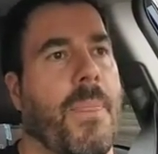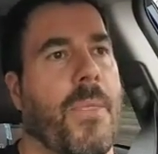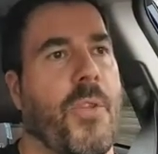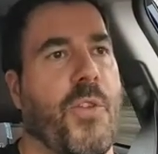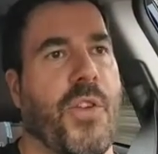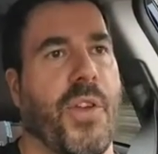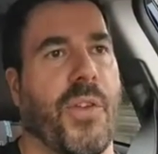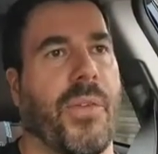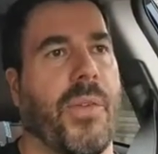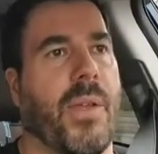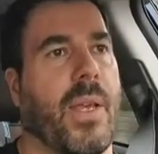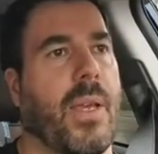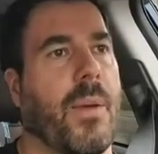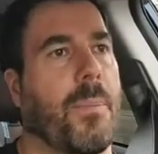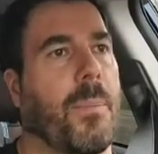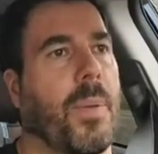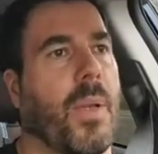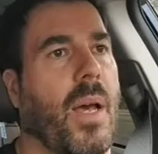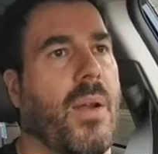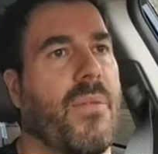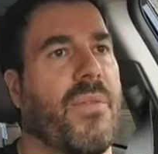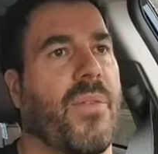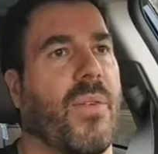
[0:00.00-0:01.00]
just to get
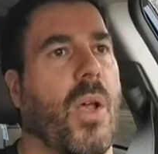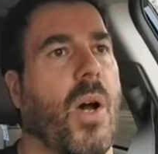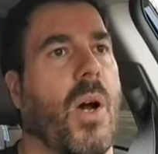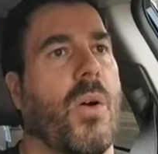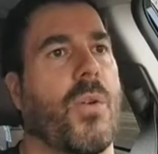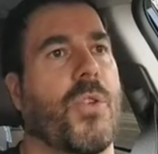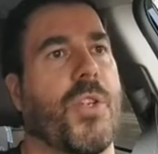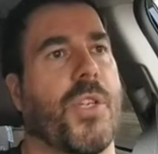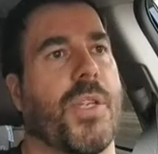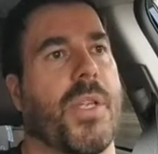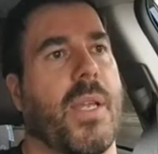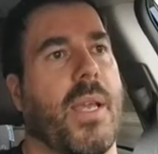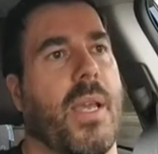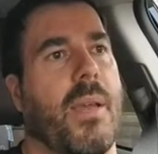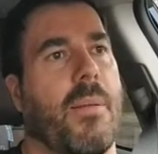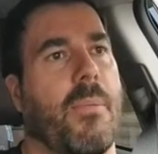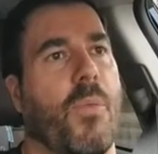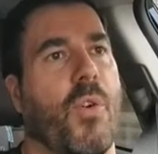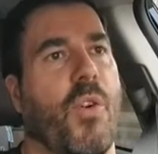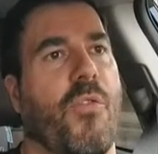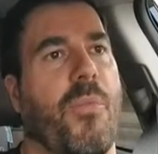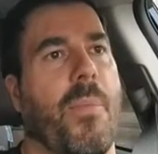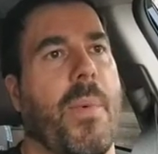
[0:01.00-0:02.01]
blood flow, just to
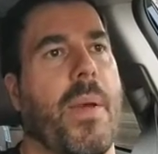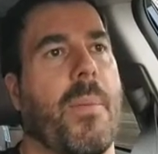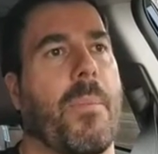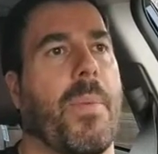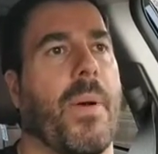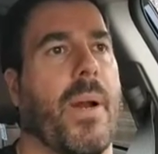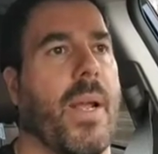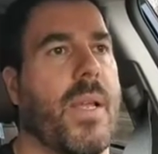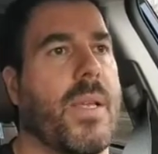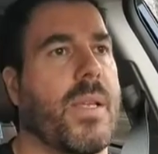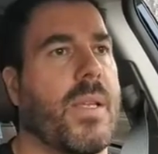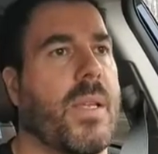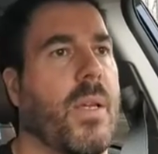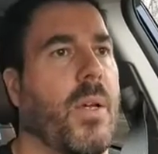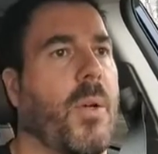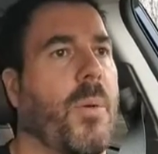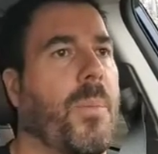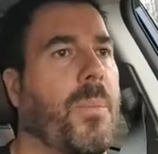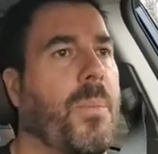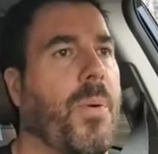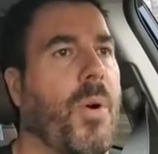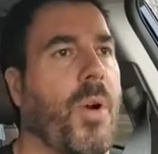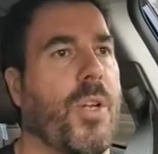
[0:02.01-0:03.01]
get movement. But I
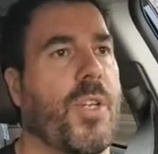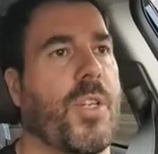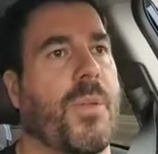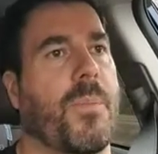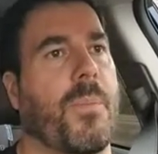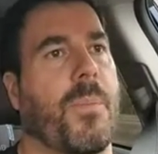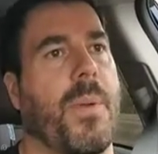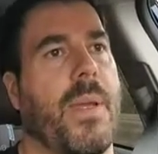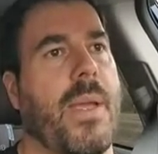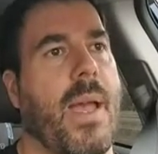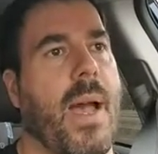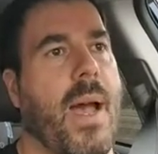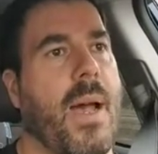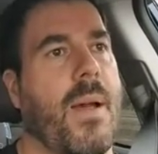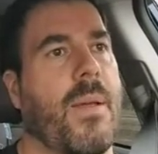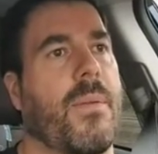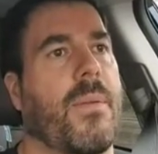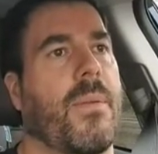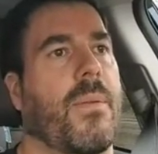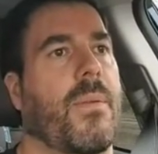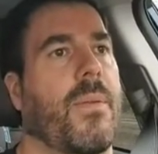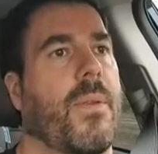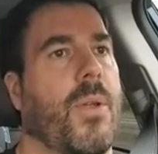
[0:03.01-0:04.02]
still pushed
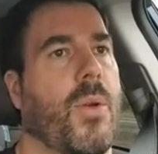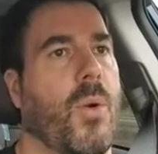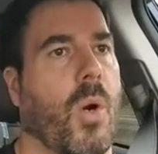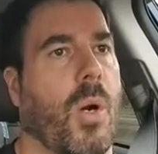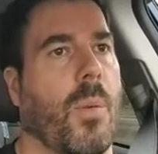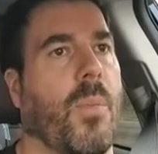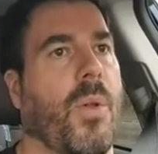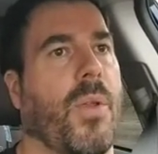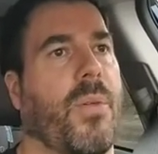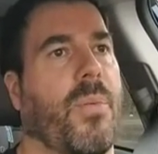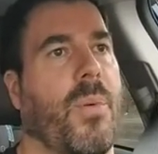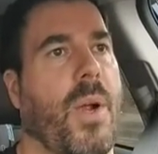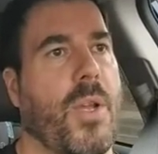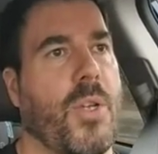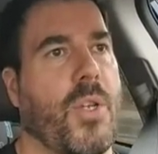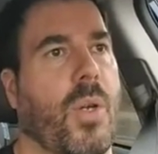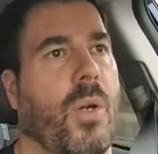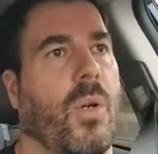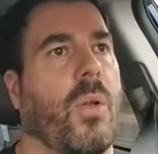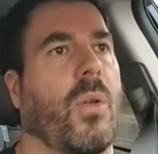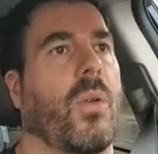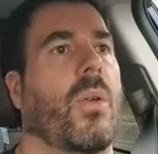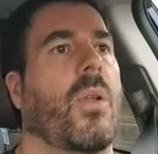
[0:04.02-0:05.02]
beyond the normal
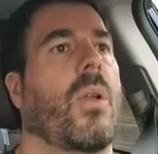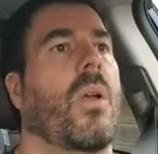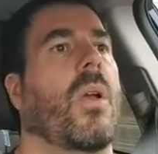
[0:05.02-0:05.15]
threshold.